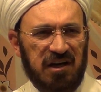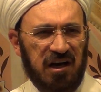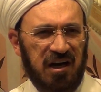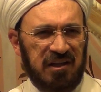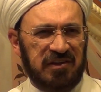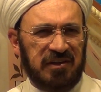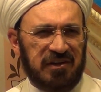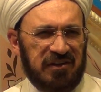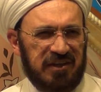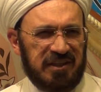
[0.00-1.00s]

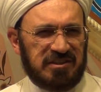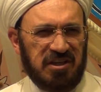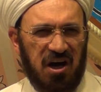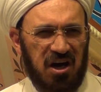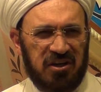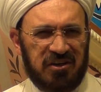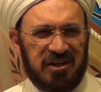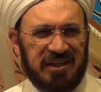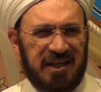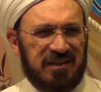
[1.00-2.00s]
under this one
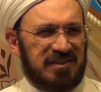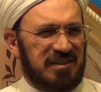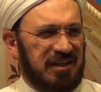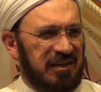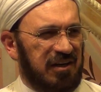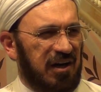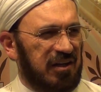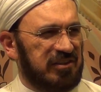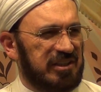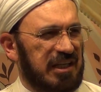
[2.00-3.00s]
hundred ten, one
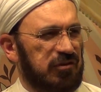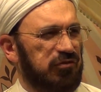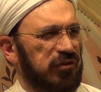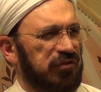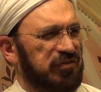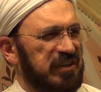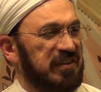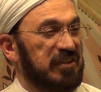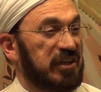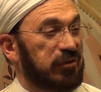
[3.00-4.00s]
hundred
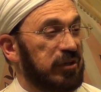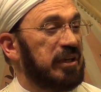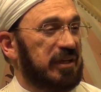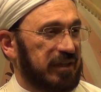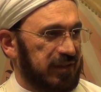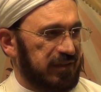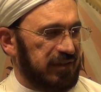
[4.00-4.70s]
fifteen degree.